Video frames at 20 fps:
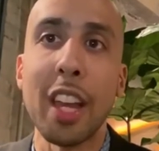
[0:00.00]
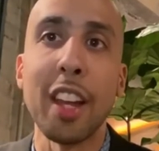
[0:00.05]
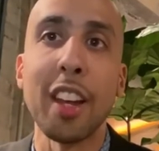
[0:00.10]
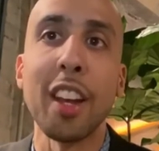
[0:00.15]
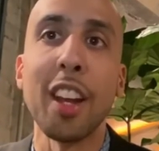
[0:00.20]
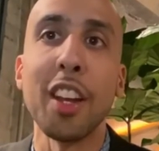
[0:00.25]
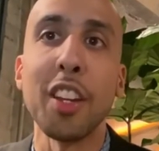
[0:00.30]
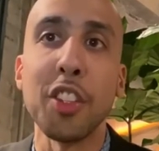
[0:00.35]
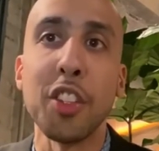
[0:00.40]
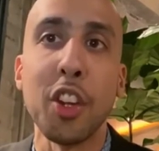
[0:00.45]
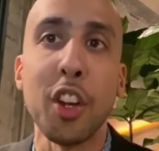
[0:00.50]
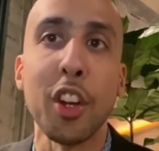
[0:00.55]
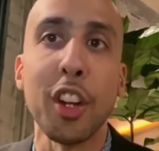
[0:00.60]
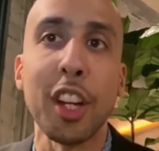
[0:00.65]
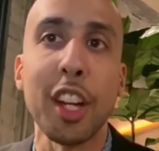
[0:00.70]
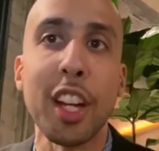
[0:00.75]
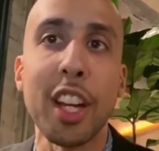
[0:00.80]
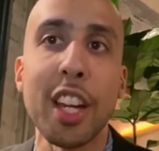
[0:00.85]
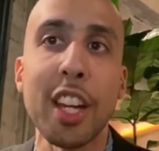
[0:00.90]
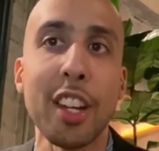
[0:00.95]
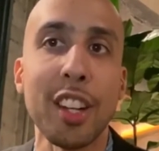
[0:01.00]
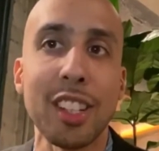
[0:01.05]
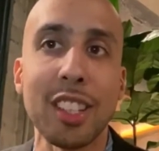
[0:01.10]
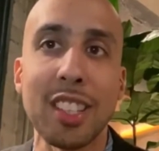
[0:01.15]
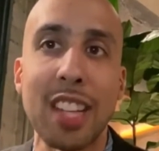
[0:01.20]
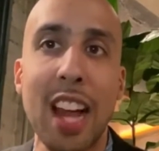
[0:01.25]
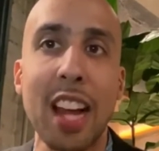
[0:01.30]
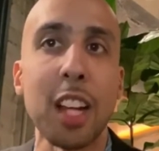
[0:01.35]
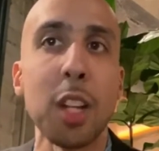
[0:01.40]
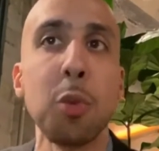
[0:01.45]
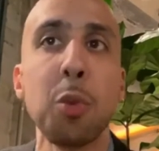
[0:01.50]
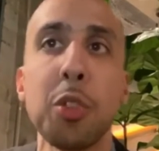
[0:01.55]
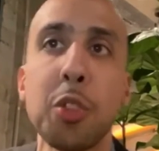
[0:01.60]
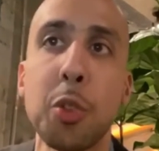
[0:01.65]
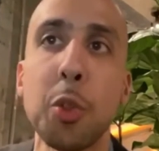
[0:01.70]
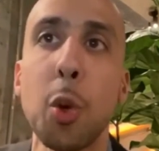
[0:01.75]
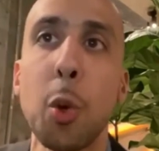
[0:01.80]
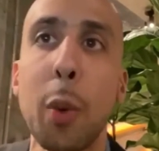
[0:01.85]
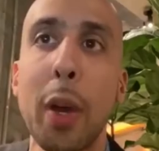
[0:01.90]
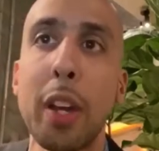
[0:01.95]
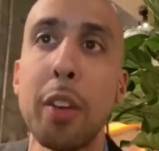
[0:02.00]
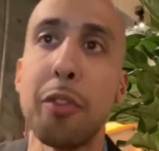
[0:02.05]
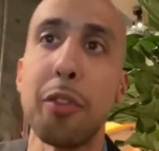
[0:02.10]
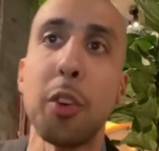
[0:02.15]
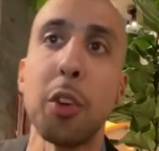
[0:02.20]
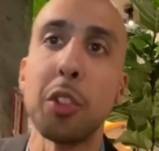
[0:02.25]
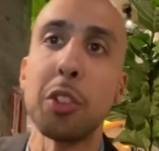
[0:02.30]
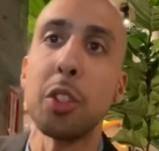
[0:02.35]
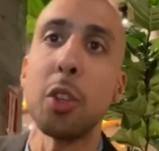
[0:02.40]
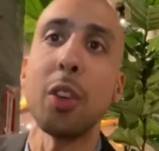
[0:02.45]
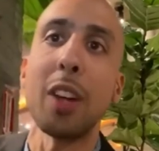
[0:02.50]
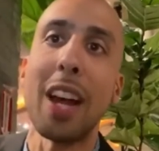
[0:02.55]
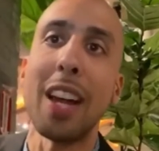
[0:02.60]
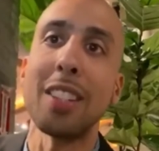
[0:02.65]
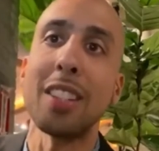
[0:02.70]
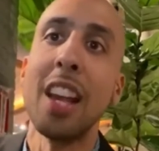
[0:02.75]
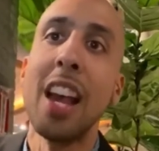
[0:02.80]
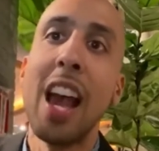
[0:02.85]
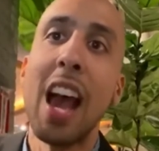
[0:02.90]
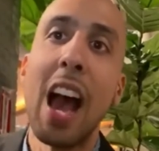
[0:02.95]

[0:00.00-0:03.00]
Then you're going to hear exactly what you were waiting So,